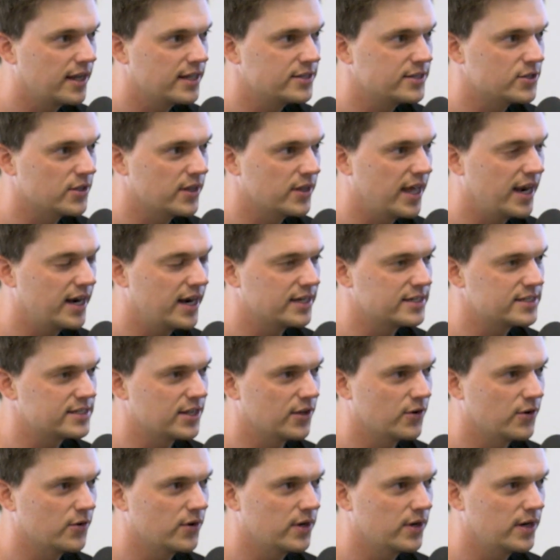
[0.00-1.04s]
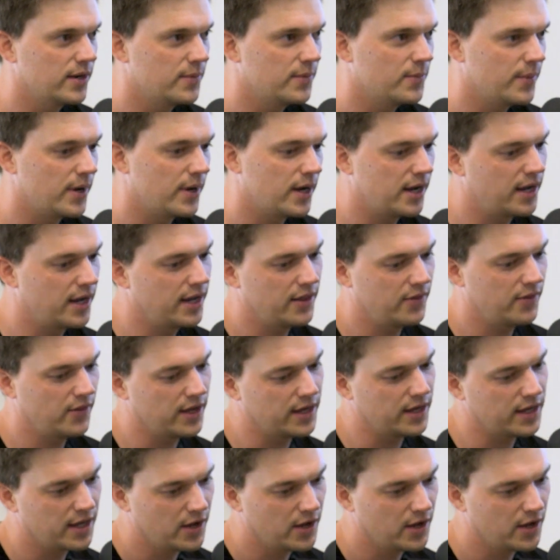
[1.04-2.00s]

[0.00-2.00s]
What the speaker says: And so that accelerated my